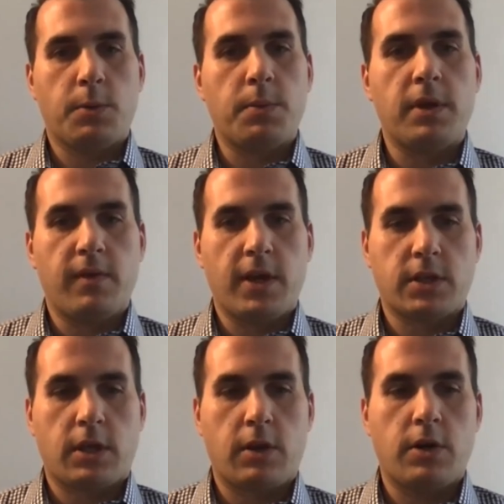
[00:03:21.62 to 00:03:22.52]
with B of A
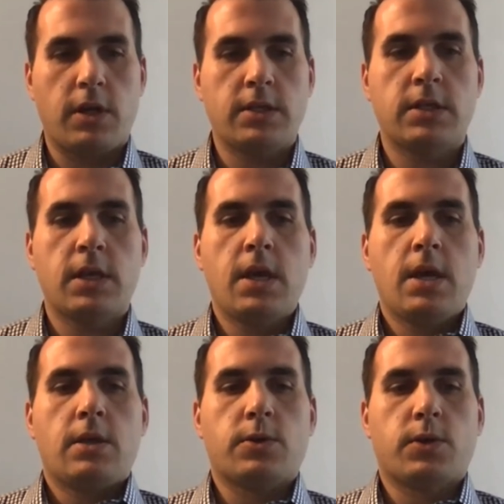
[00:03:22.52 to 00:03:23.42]
Securities.
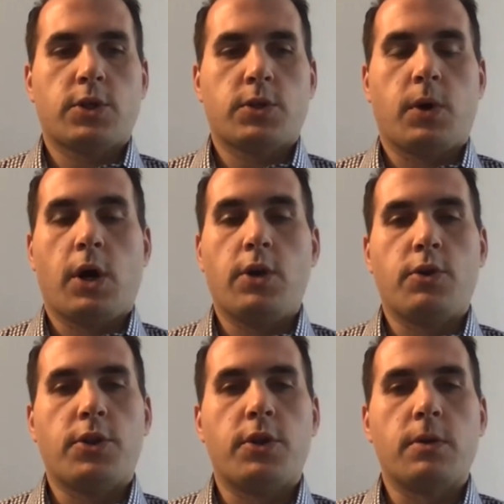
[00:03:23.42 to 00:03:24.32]
There was also a one
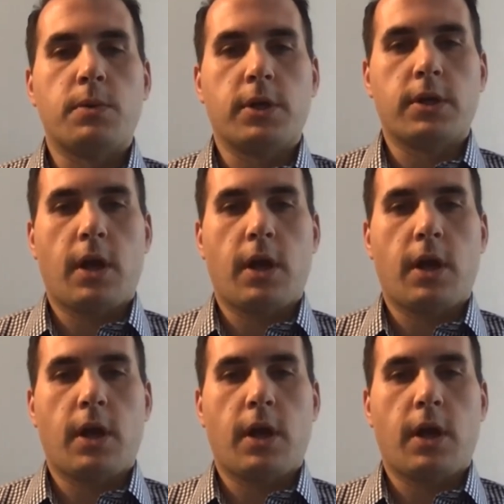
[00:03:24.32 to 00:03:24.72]
hundred thirty million